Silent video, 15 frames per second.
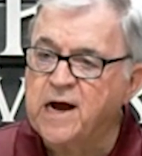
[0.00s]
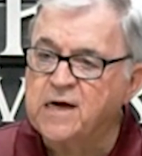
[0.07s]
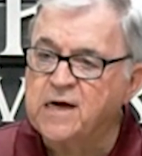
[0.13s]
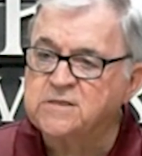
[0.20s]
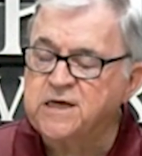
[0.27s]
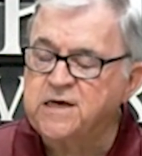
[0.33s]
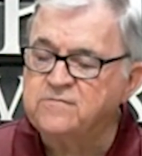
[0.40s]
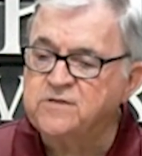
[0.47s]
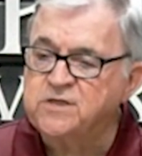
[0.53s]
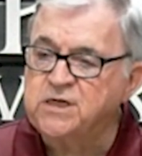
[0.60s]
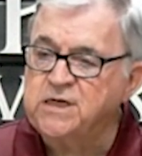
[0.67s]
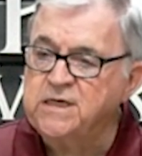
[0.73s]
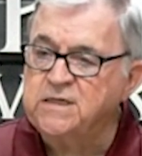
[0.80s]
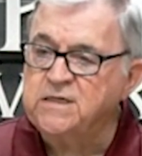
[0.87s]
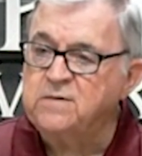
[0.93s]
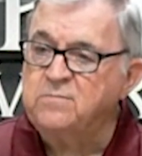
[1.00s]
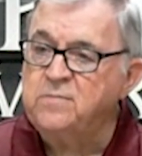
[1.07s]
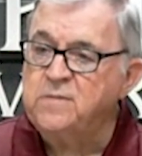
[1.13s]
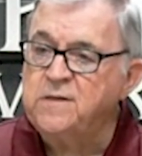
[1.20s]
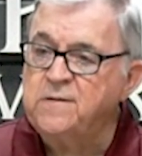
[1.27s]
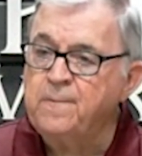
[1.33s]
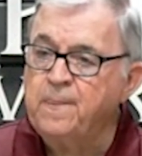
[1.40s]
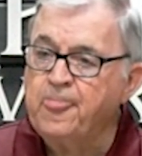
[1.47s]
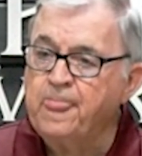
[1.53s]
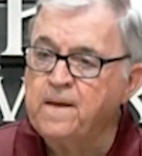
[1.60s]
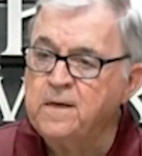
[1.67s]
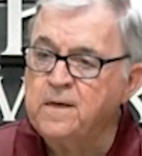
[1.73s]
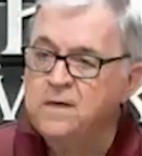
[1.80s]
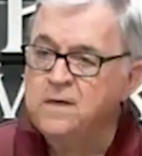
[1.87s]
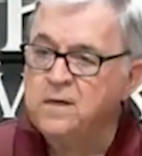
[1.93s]
ourselves to him,
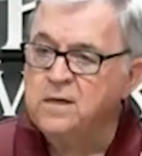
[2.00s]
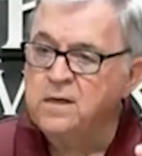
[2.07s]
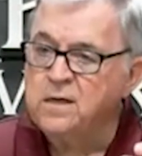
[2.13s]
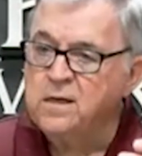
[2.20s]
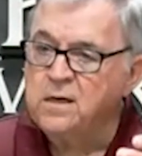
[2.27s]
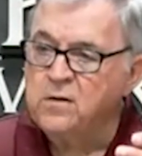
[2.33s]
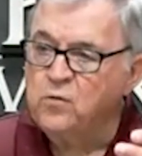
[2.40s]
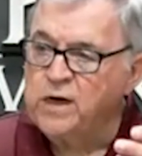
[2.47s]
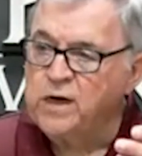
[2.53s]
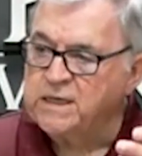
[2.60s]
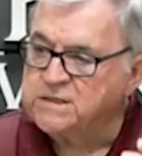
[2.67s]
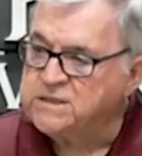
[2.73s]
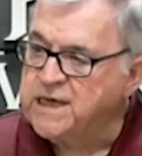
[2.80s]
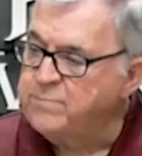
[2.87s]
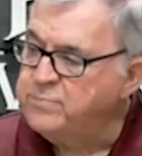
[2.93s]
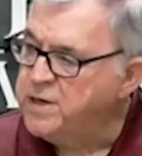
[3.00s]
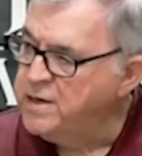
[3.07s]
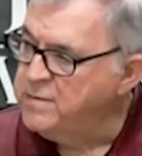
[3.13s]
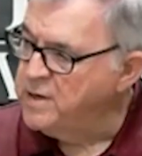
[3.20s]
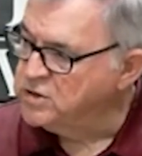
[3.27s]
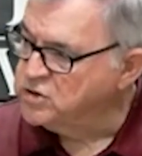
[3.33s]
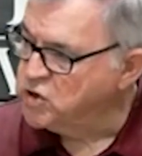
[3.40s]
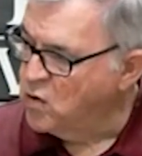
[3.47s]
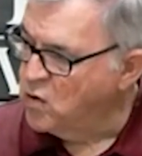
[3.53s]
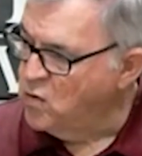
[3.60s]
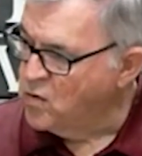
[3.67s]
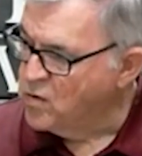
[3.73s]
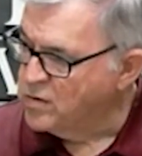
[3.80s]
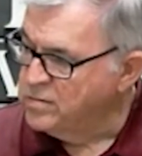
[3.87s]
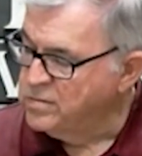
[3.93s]
we accept him as
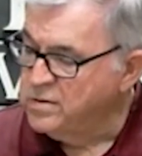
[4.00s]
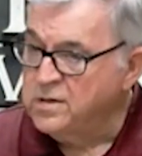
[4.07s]
Lord.